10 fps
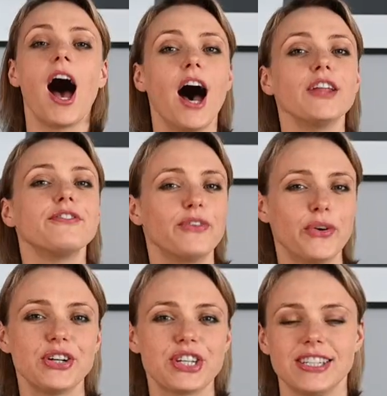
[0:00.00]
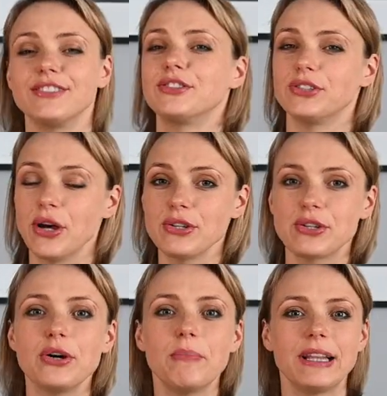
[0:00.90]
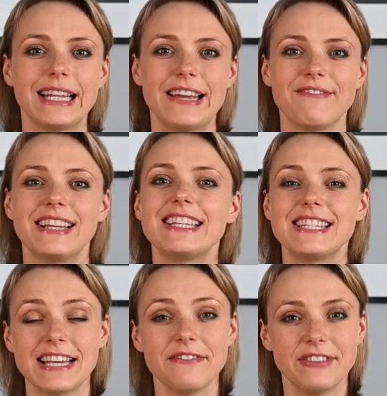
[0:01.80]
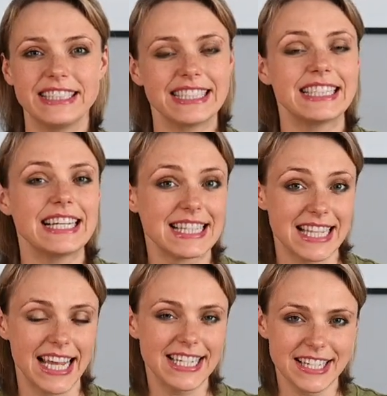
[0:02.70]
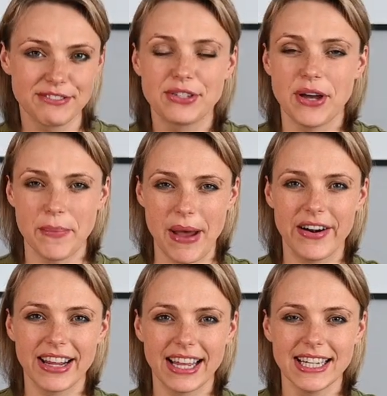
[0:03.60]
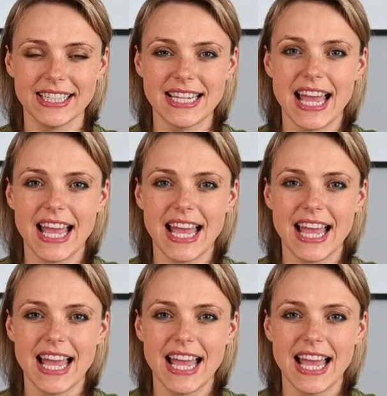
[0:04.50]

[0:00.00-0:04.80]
Unfortunate to those who believe that Zinfandel is native to America,